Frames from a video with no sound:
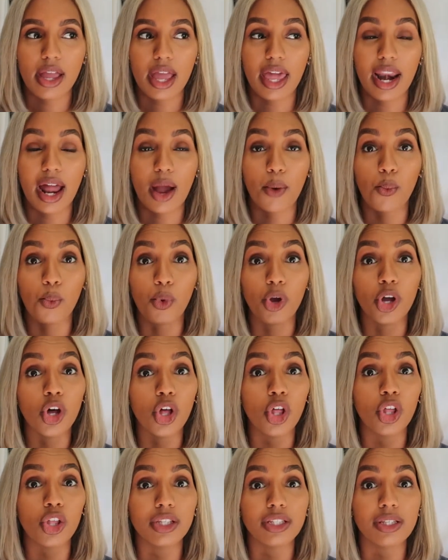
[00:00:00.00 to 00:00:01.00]
And I
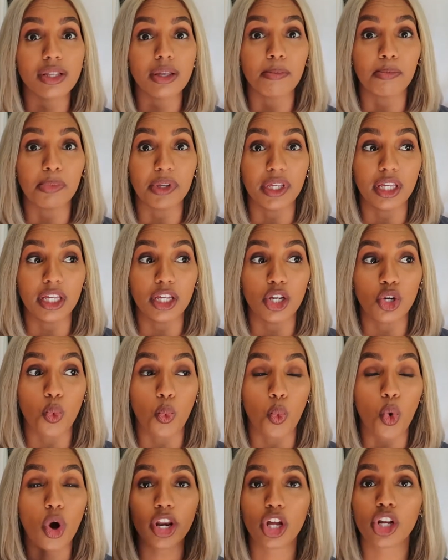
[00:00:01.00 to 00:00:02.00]
will be
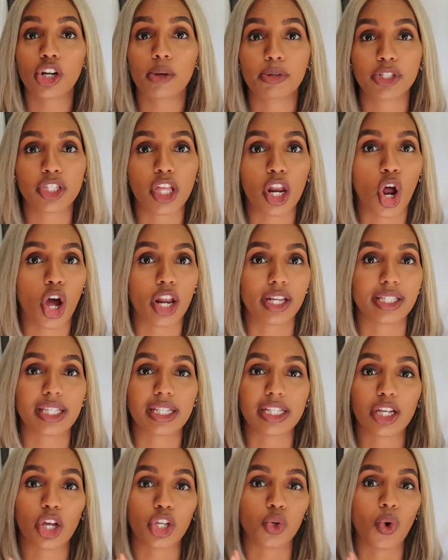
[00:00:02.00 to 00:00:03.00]
100% honest
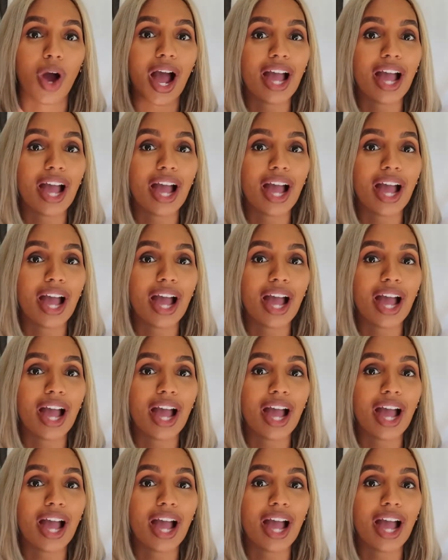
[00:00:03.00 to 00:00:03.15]
and tell you,